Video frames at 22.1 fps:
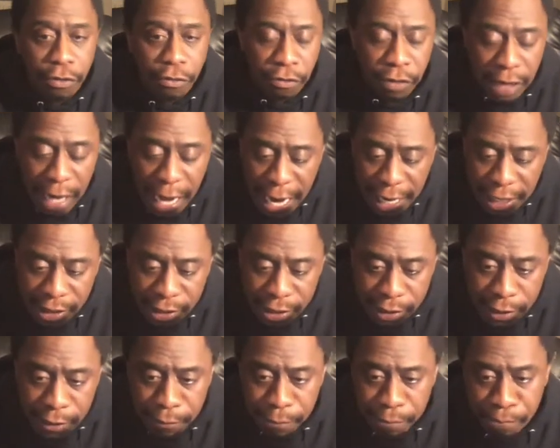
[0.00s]

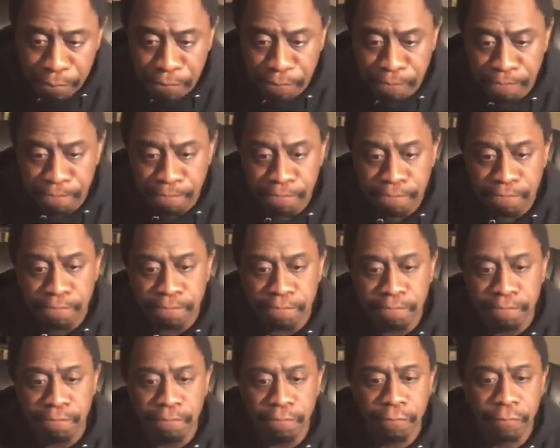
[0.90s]
reaction
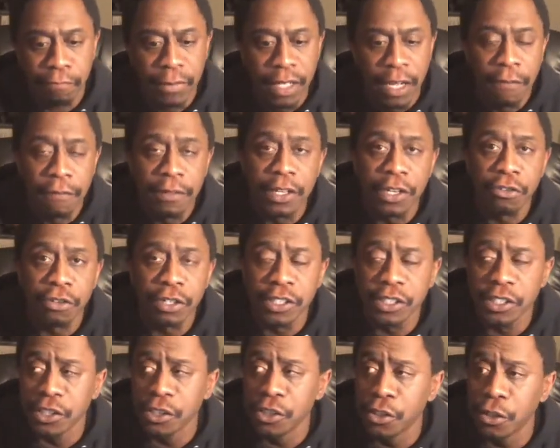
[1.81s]
of the
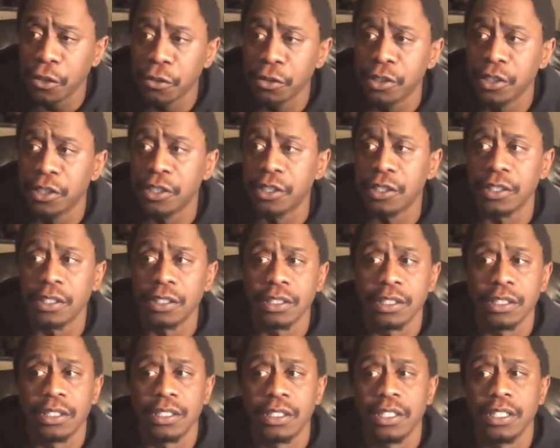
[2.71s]
Christian church
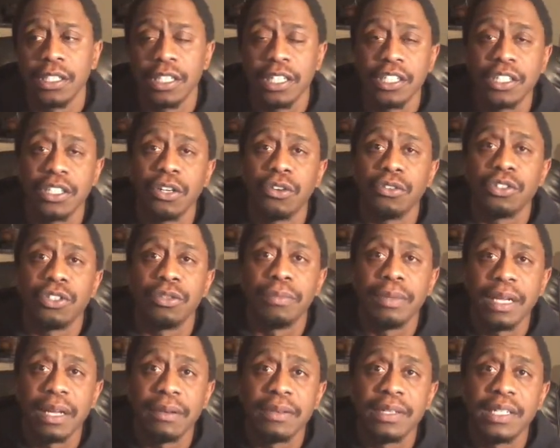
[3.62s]
is going to be
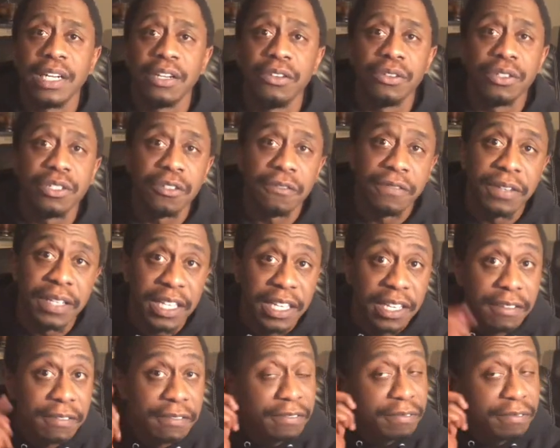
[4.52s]
able to tell you to forgive.